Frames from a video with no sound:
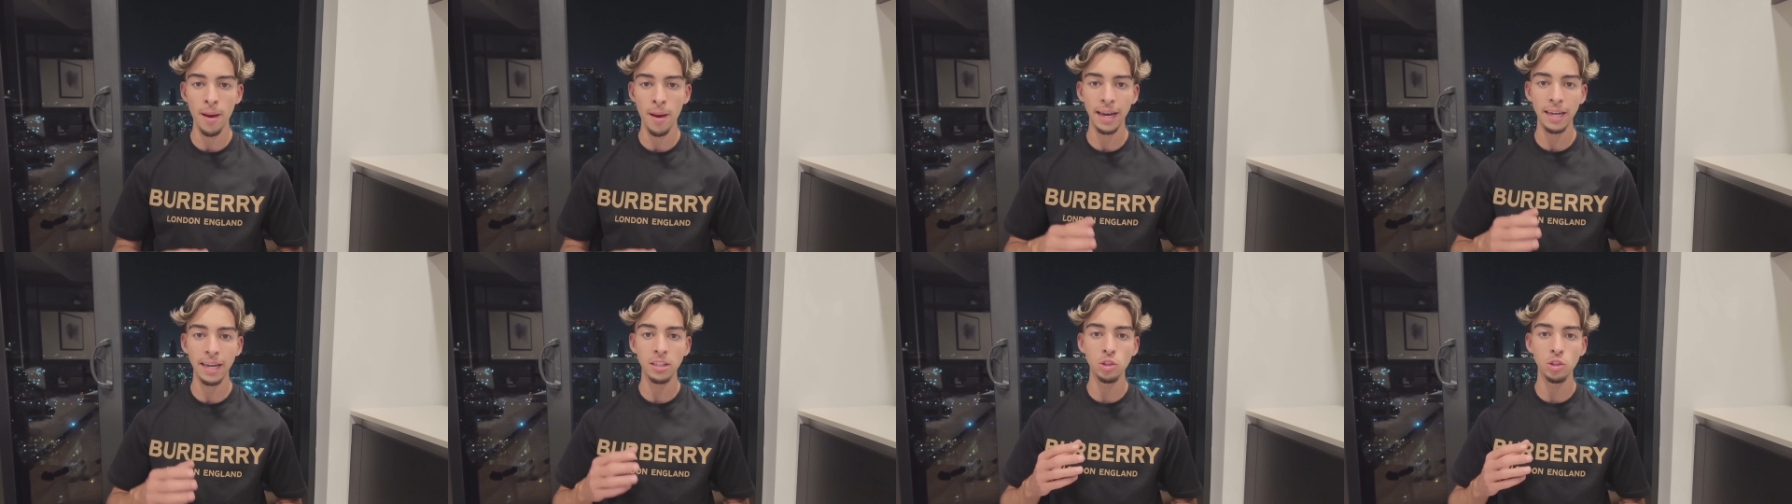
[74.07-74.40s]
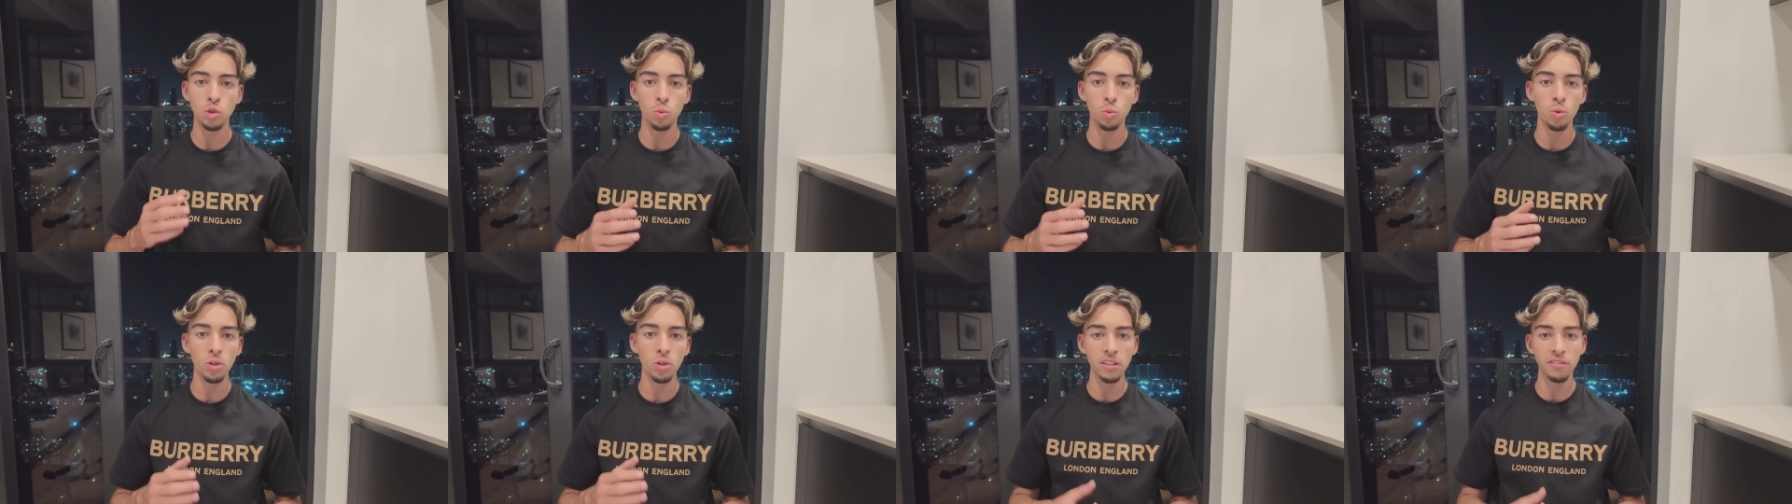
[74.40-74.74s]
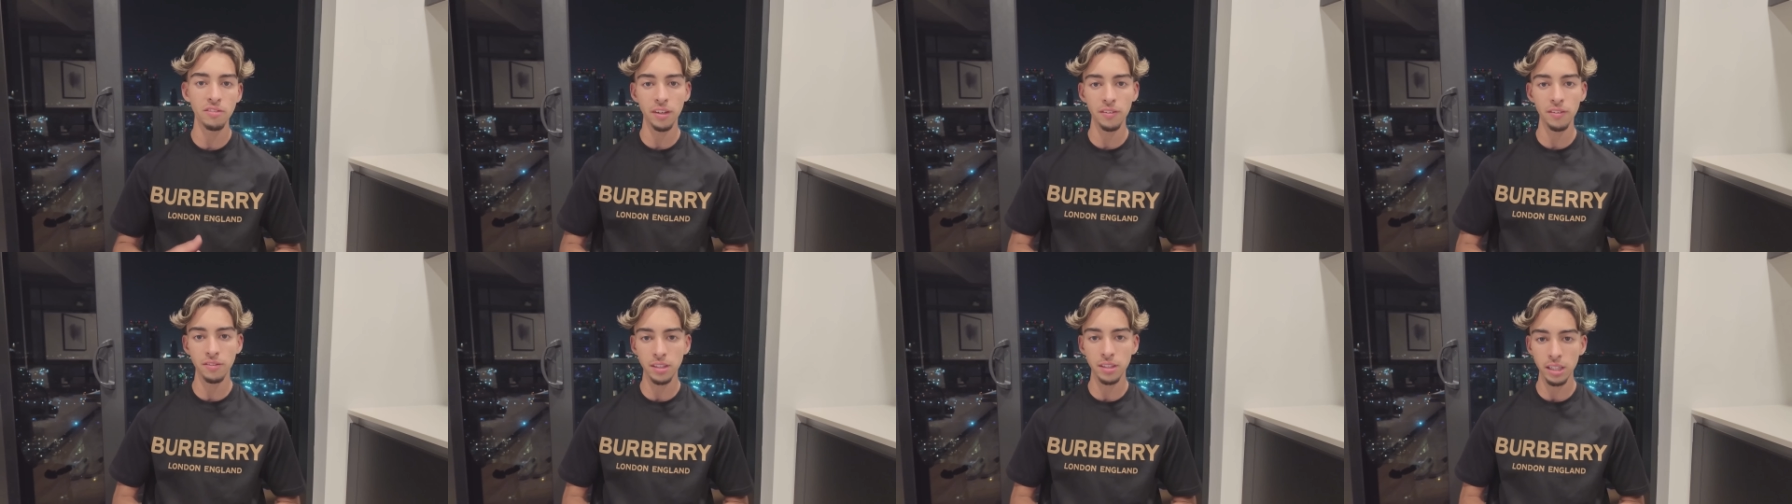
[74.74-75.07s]
back in twenty
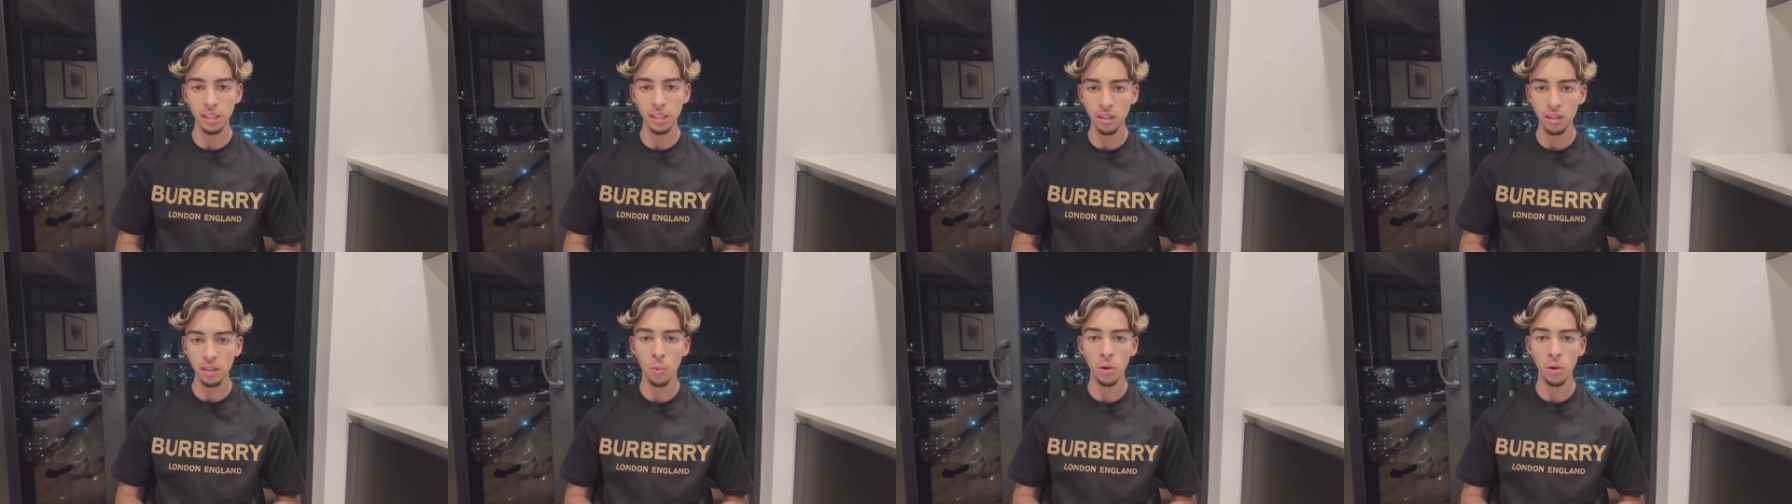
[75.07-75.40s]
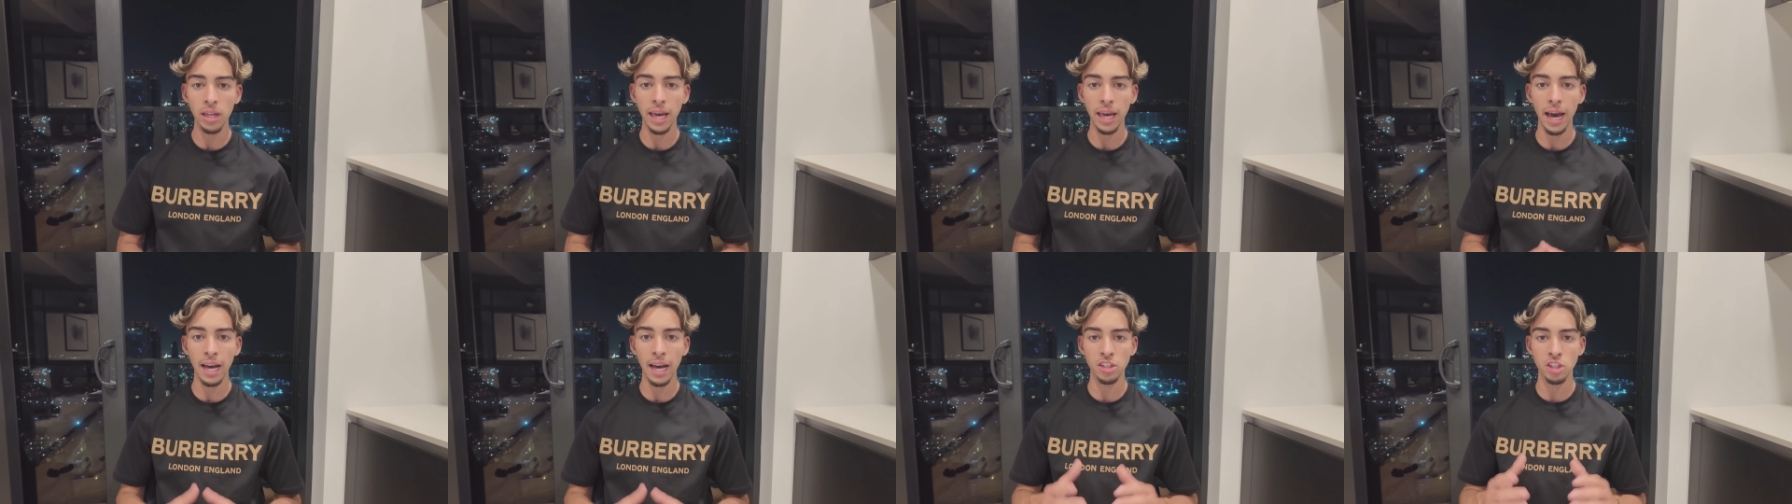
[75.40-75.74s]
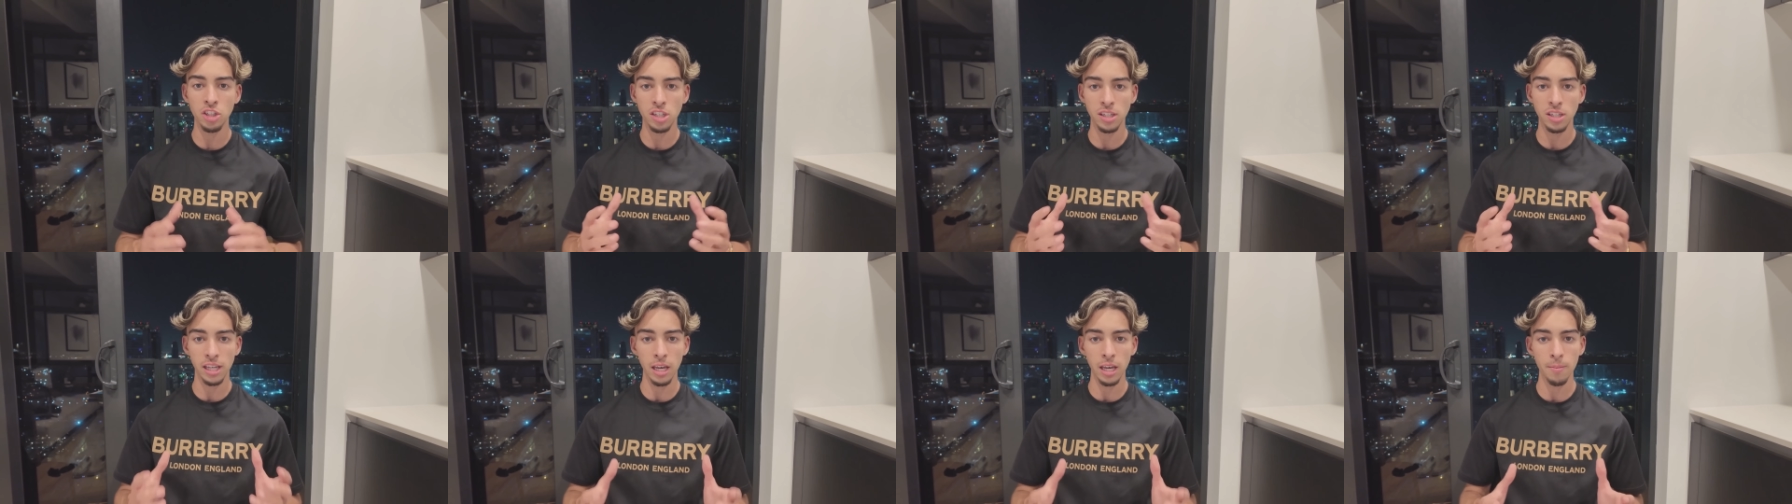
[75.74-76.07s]
fifteen when it had
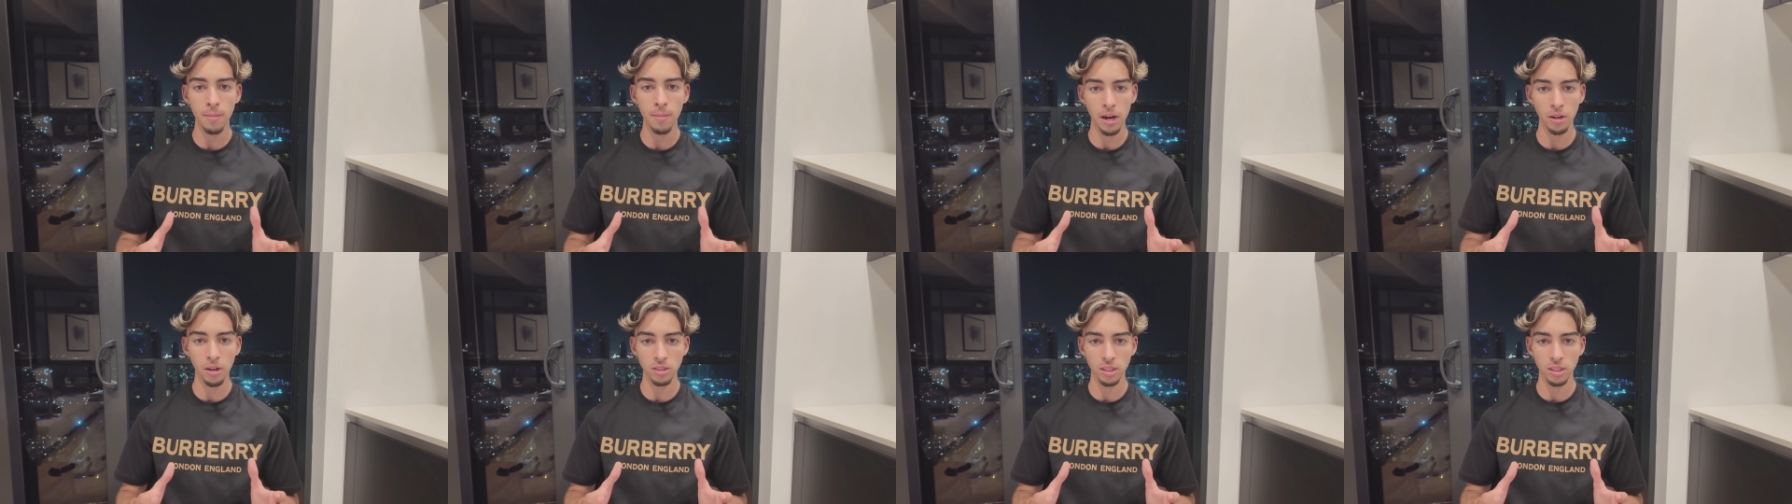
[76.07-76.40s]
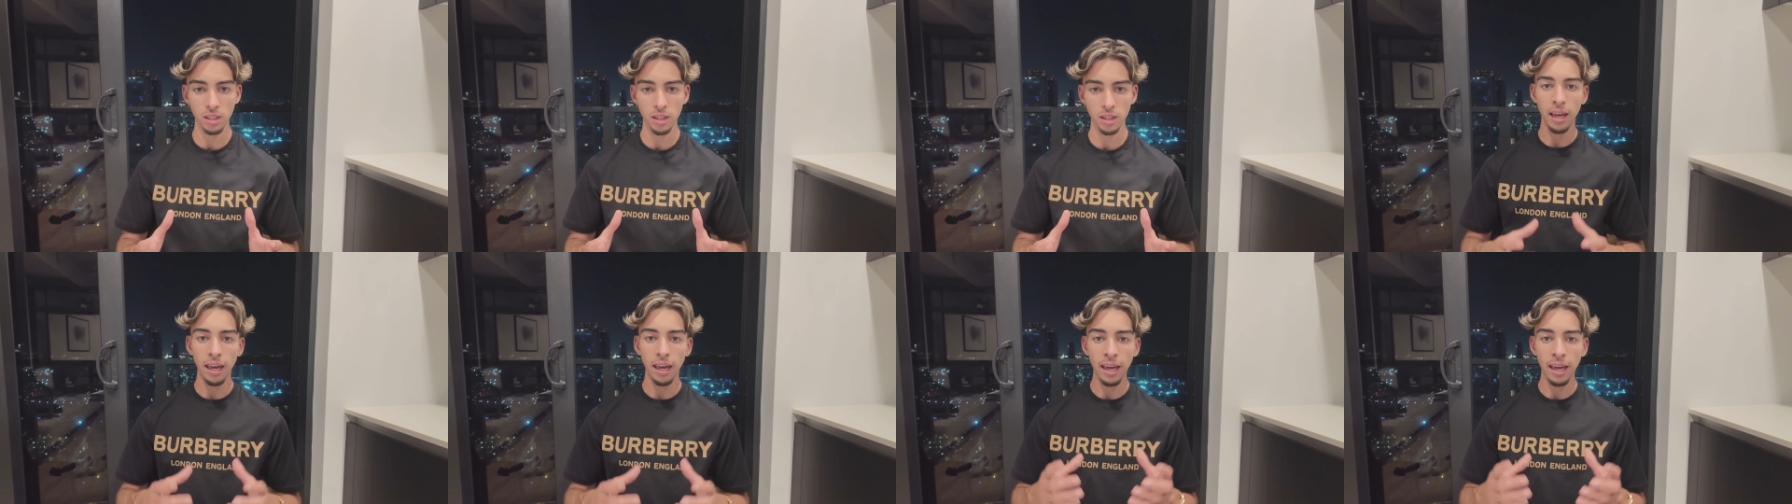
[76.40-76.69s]
just came out.